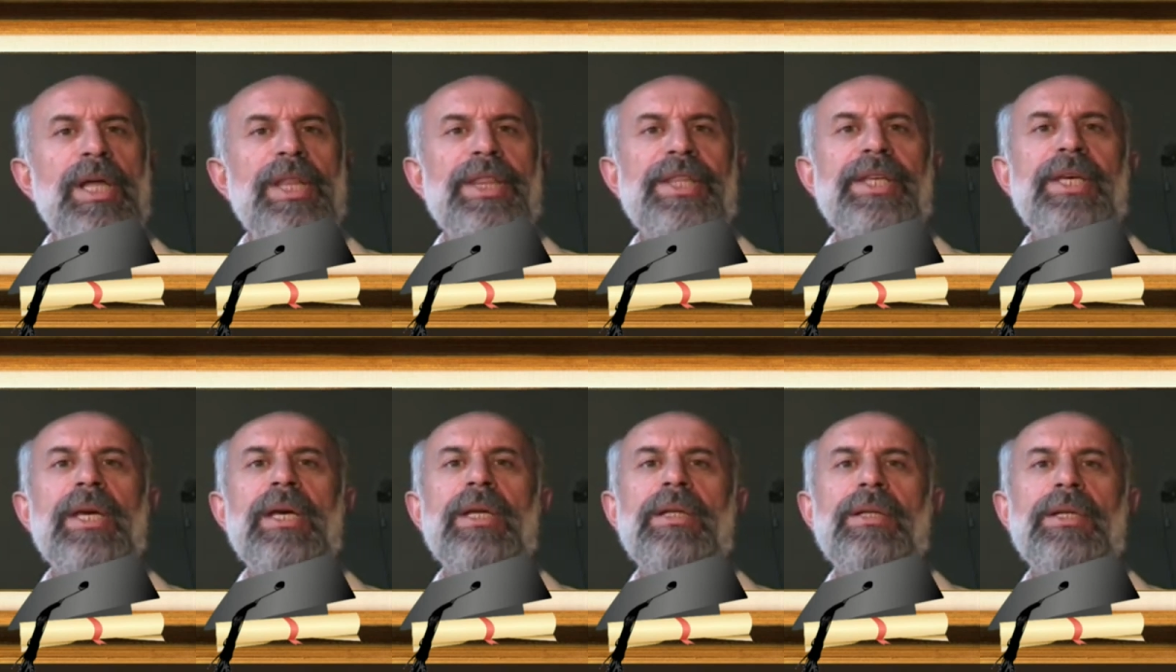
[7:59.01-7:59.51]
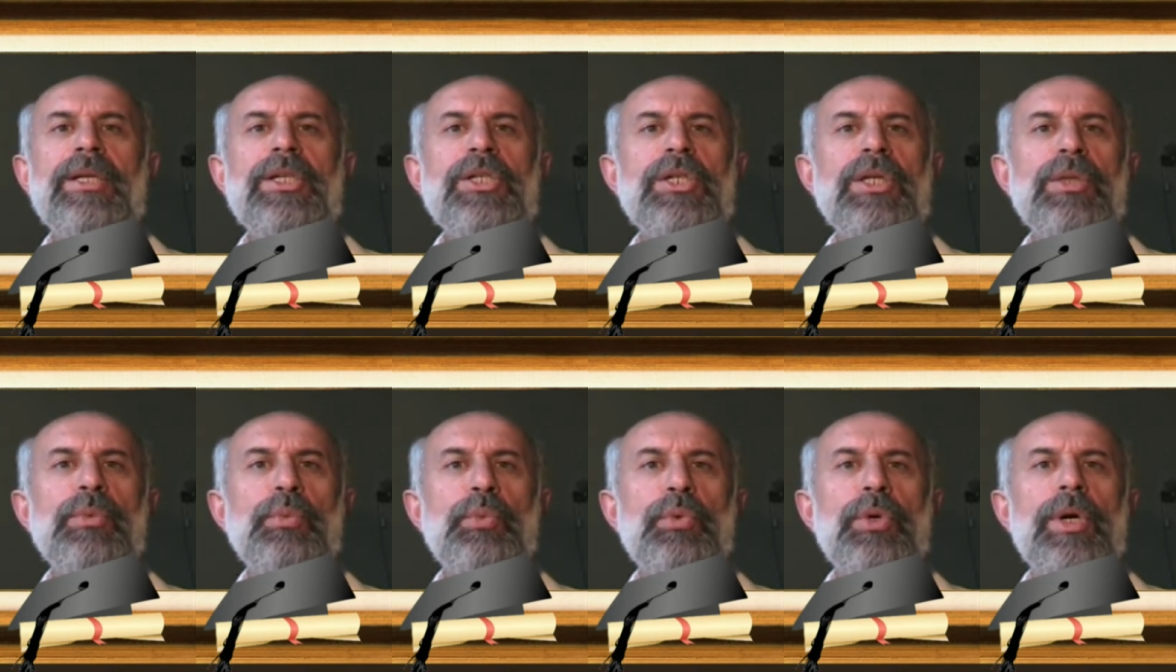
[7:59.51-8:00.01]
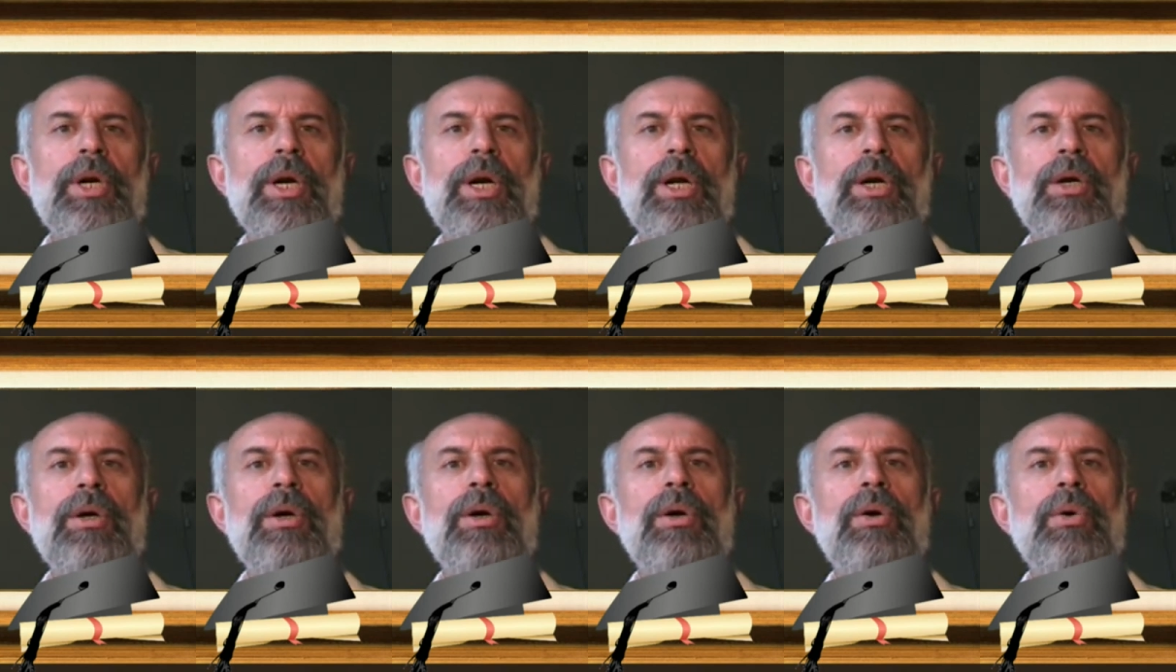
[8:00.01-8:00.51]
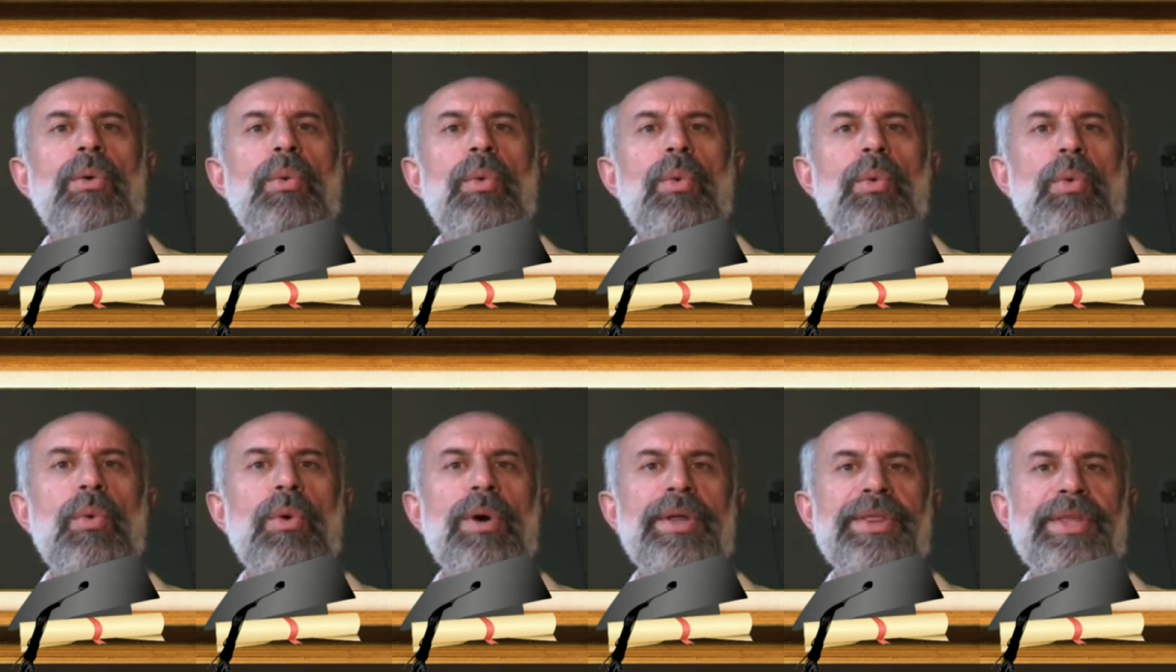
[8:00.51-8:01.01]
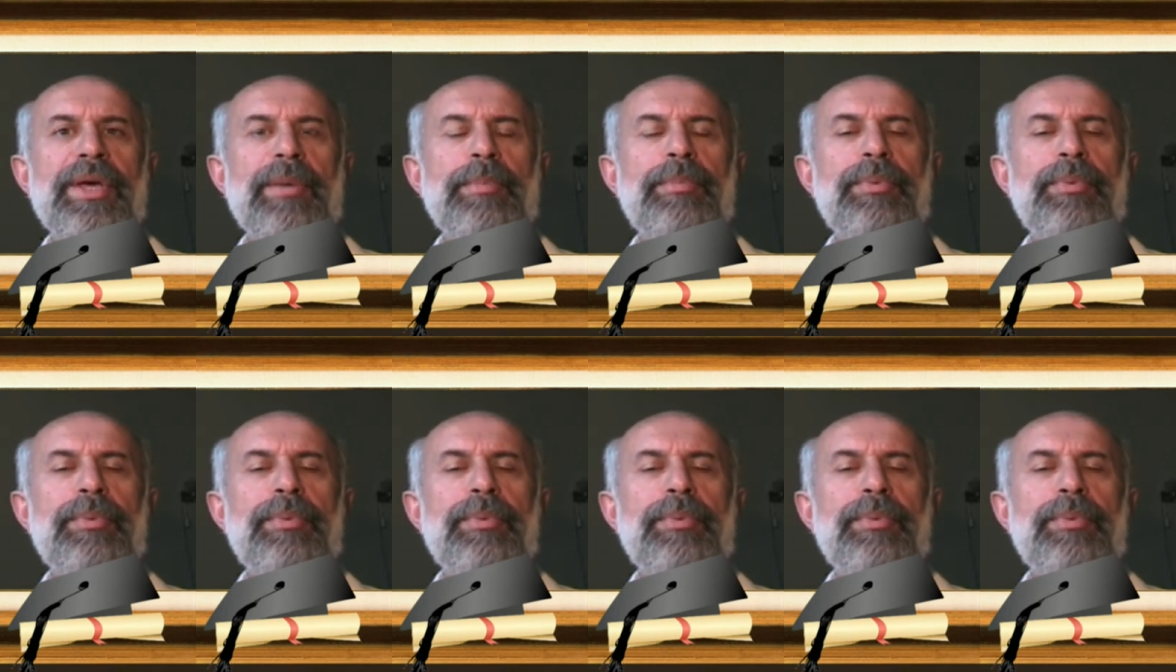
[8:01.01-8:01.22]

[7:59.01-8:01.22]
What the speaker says: the initial work, or the